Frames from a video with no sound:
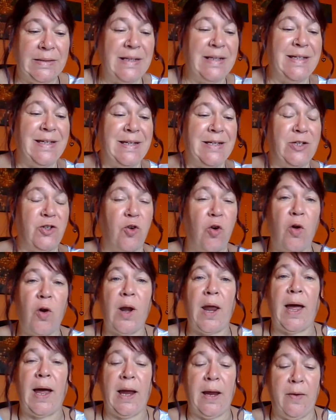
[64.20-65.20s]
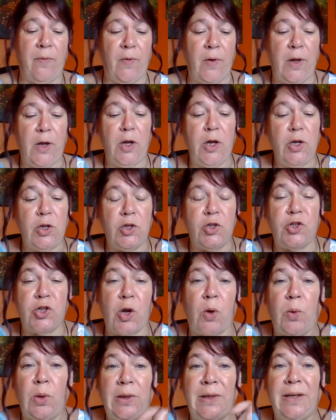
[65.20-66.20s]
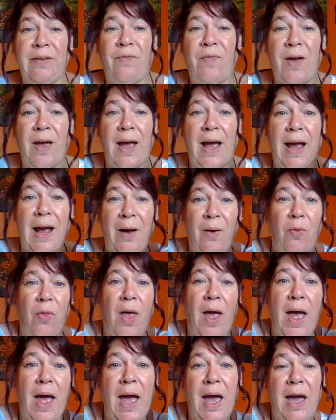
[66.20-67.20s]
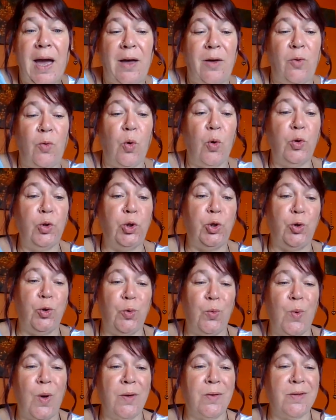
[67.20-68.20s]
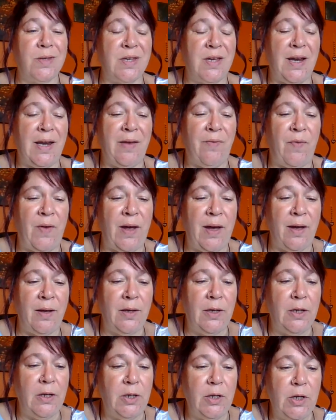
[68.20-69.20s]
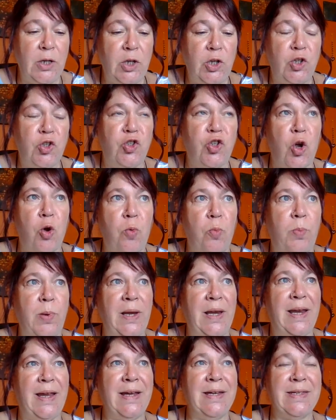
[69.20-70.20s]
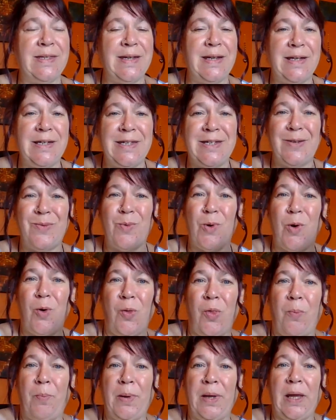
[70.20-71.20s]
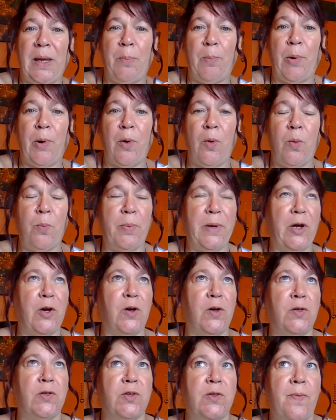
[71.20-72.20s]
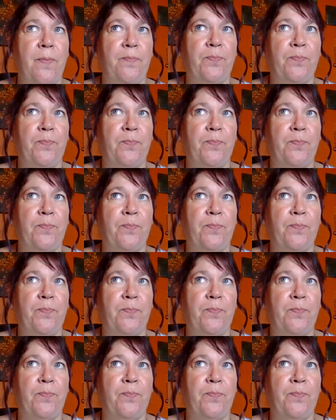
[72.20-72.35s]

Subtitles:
this is your life, so live it how the hell you want to live it. Don't be listening to other people because